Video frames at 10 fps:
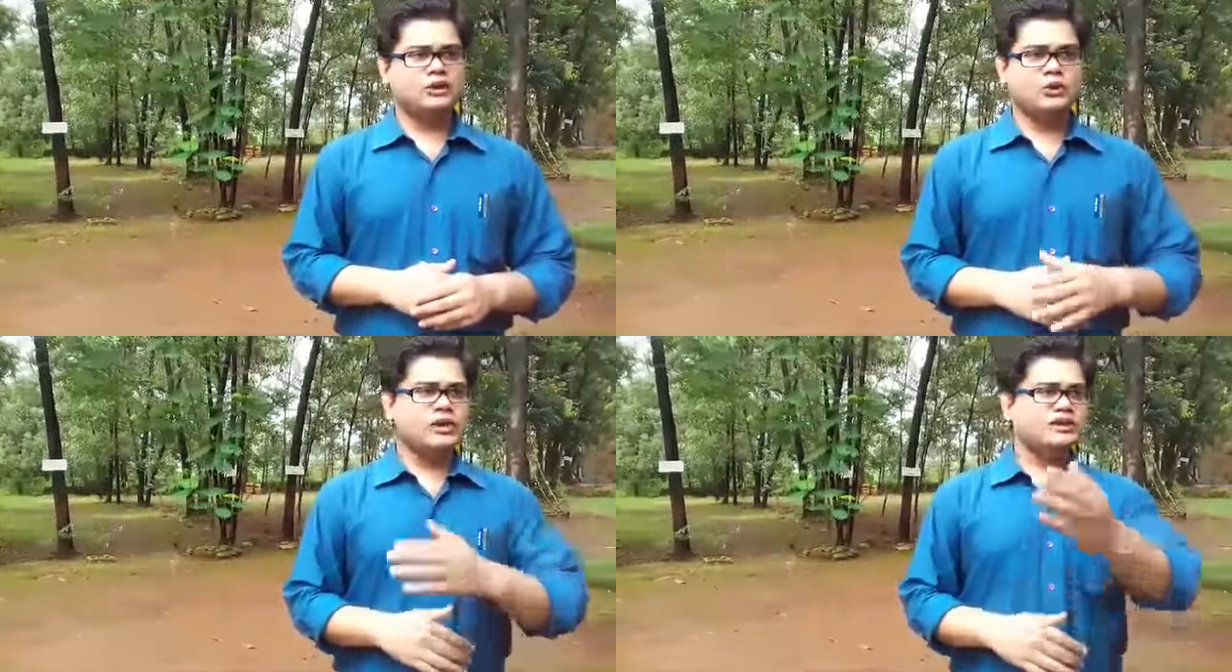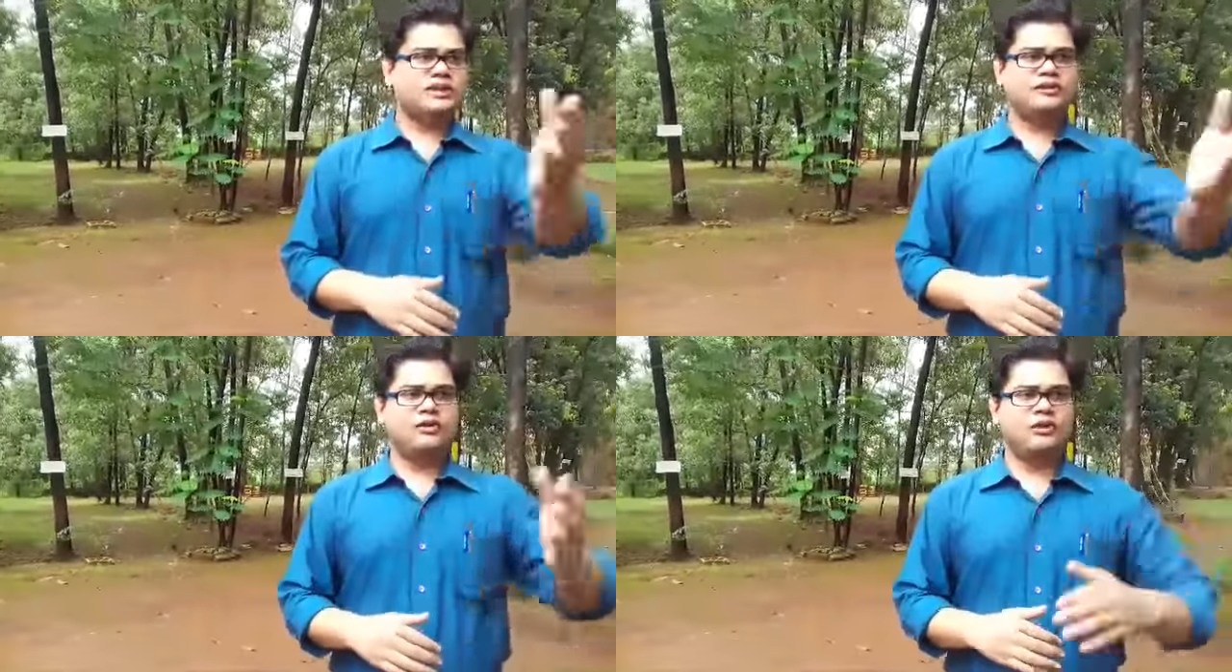to
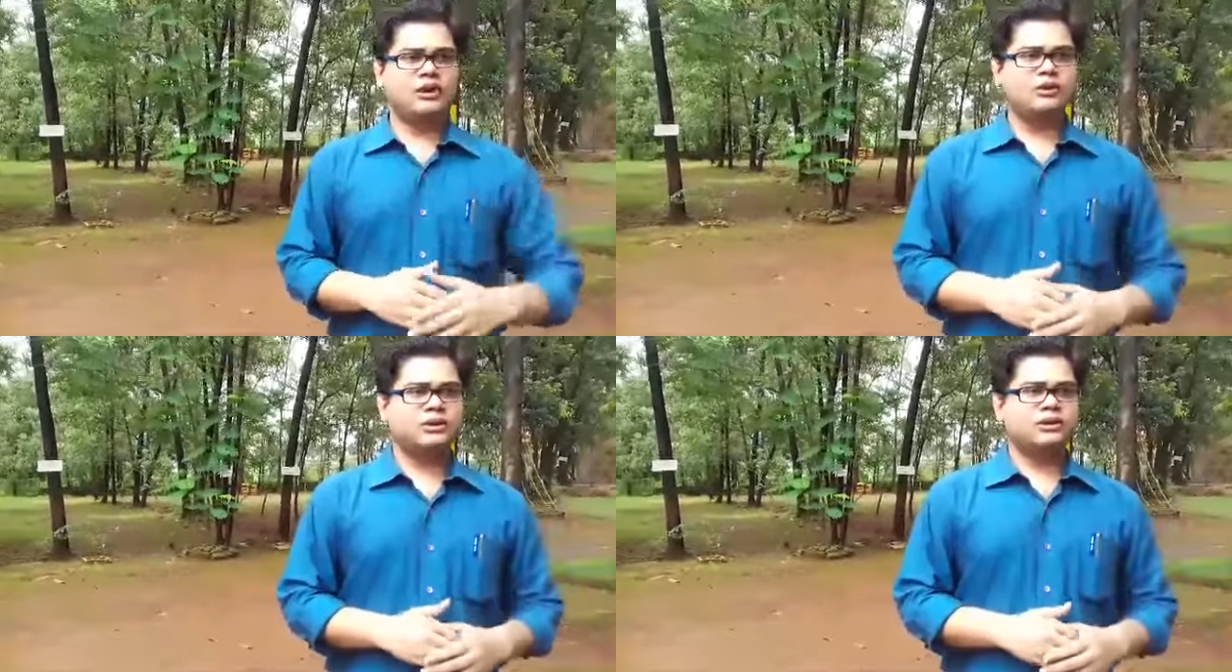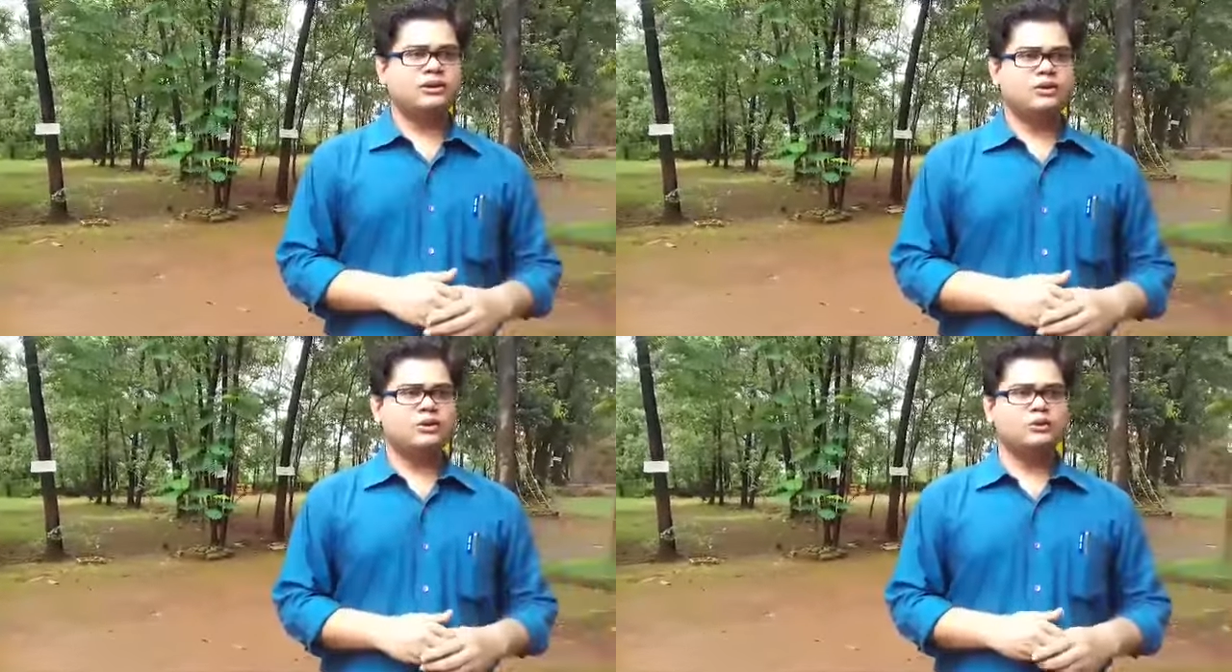each and everyone out there,
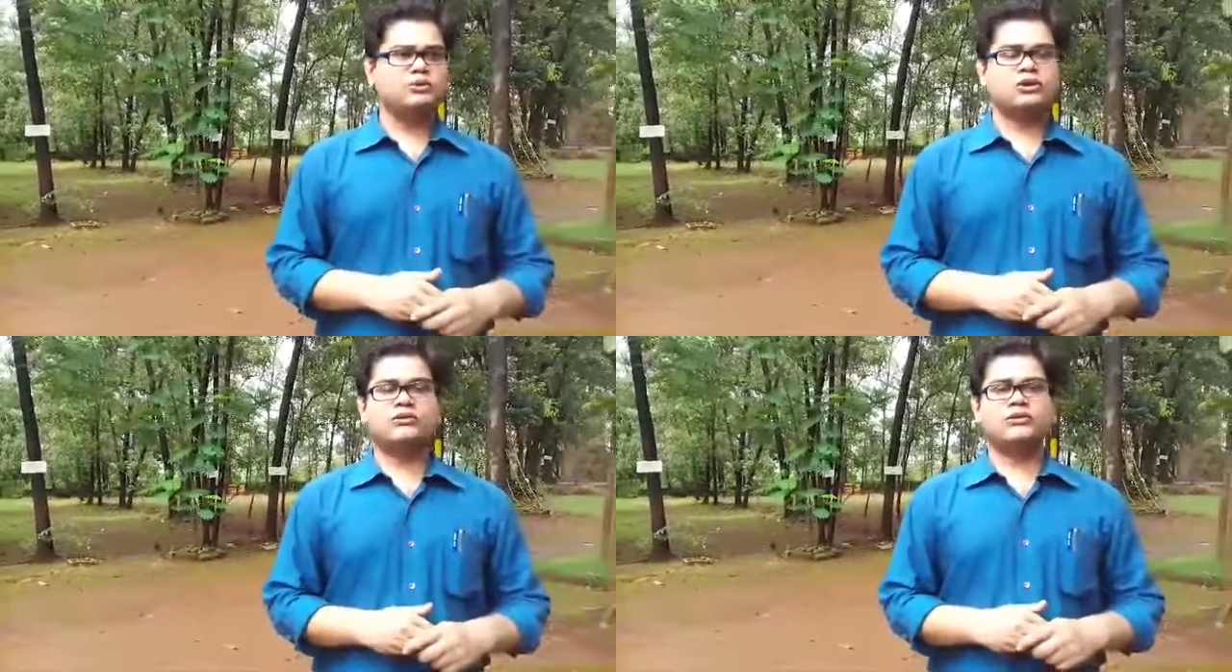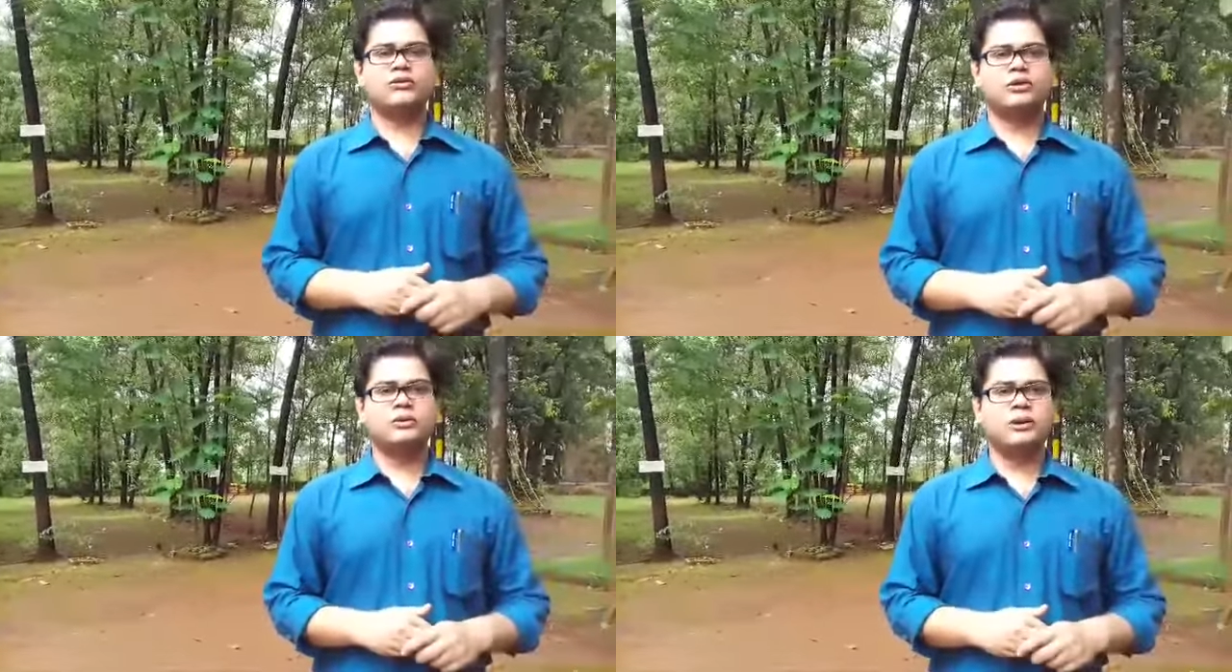whomsoever
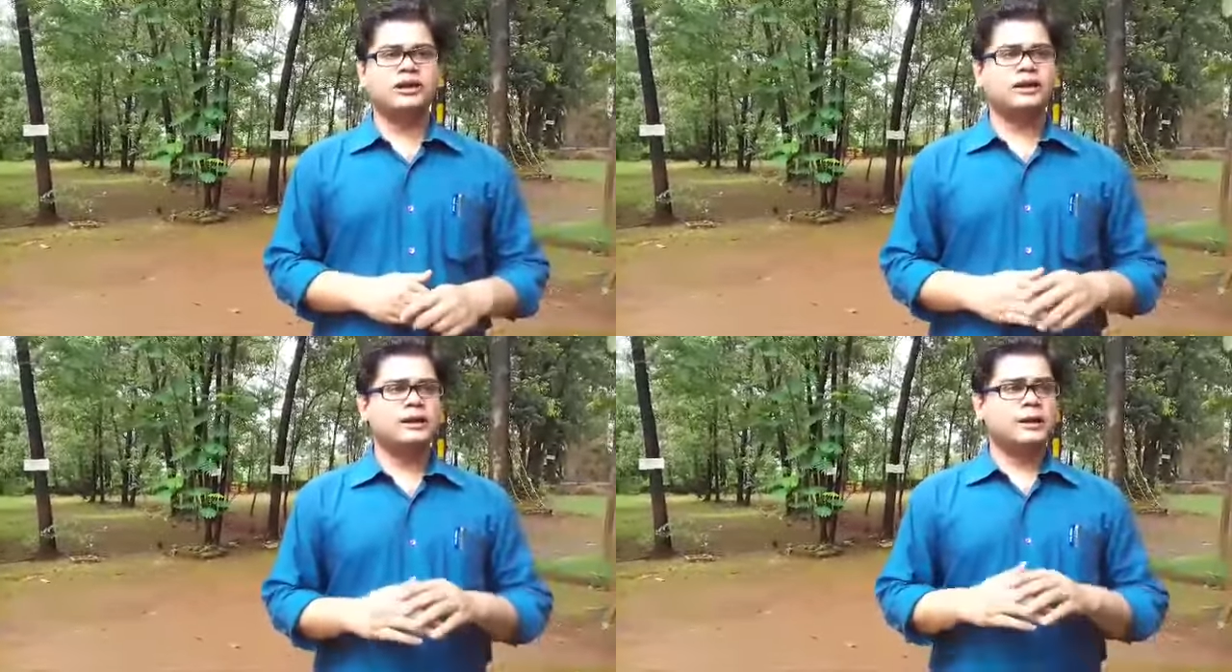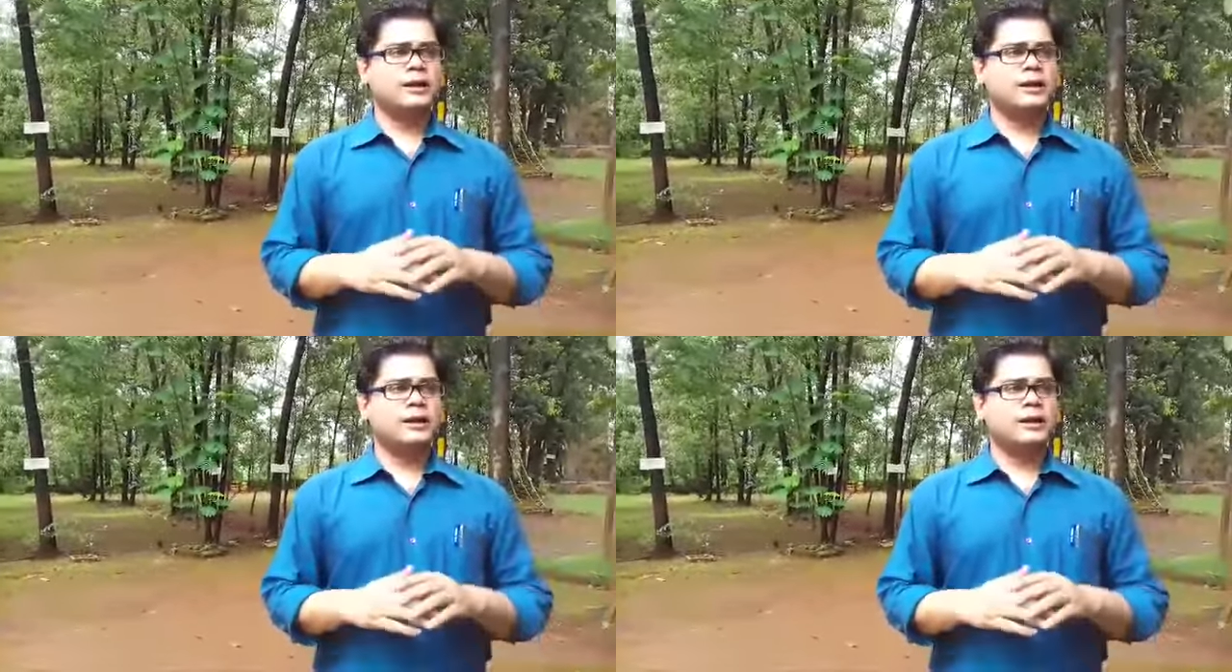would be